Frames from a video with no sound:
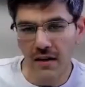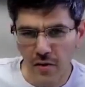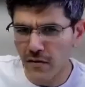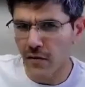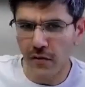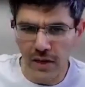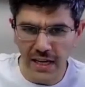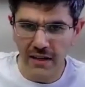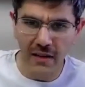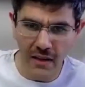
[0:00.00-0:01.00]
A workflow will
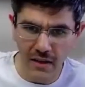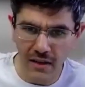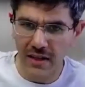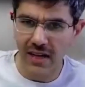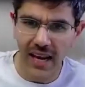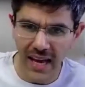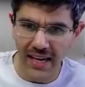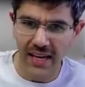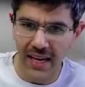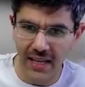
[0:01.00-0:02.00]
get triggered. It'll
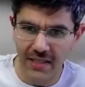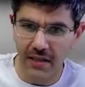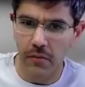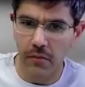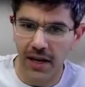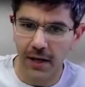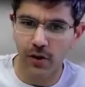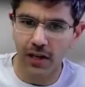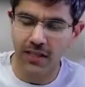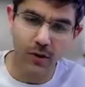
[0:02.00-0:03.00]
analyze. It'll be like,
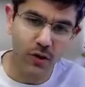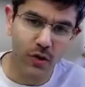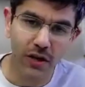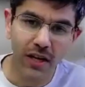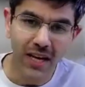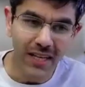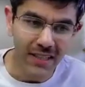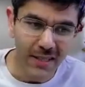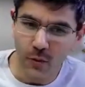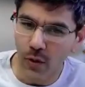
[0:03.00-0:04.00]
okay, sounds good.
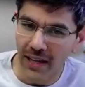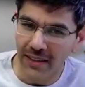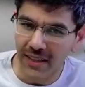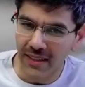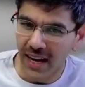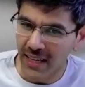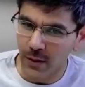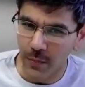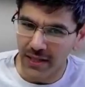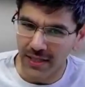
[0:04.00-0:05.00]
This is what I think the
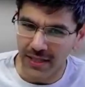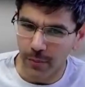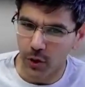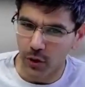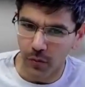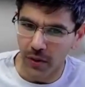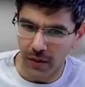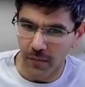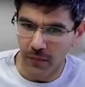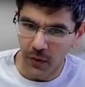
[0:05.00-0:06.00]
next best step should
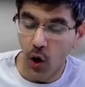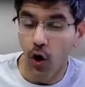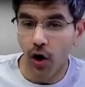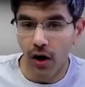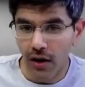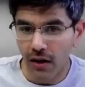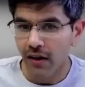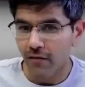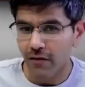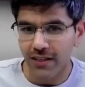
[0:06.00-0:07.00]
be. Or,
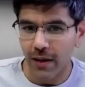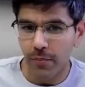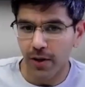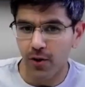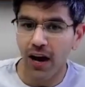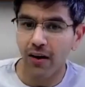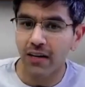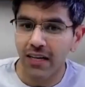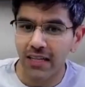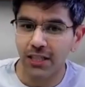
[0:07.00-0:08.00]
for example, you
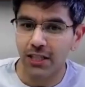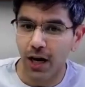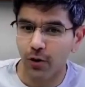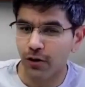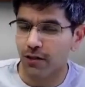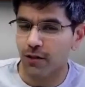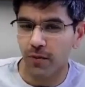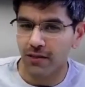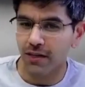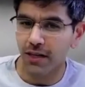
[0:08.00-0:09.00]
haven't reached out to this
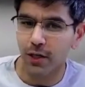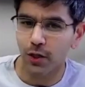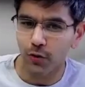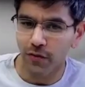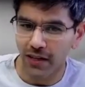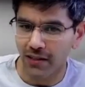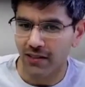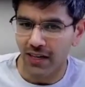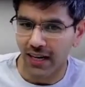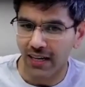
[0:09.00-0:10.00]
person in 2
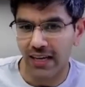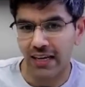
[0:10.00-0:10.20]
weeks, right?